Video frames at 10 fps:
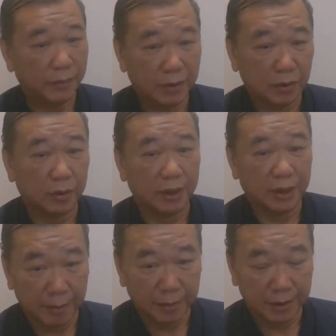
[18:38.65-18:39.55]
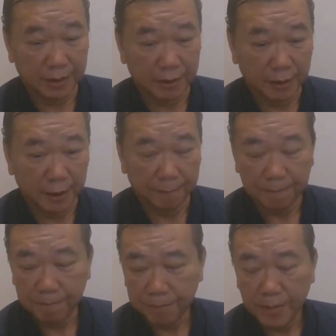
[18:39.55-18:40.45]
We do not treat diabetes. Okay,
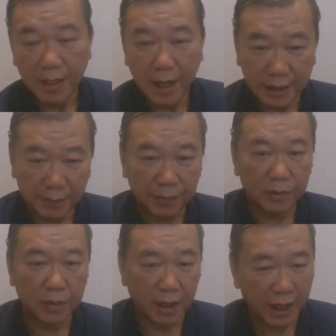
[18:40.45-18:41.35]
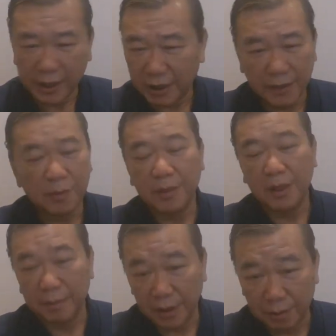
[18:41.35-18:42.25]
I can give you
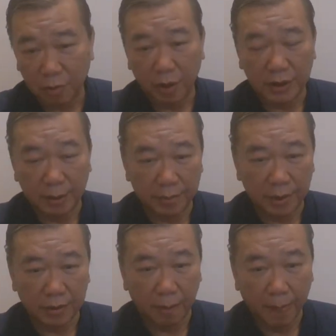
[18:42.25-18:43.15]
many more examples.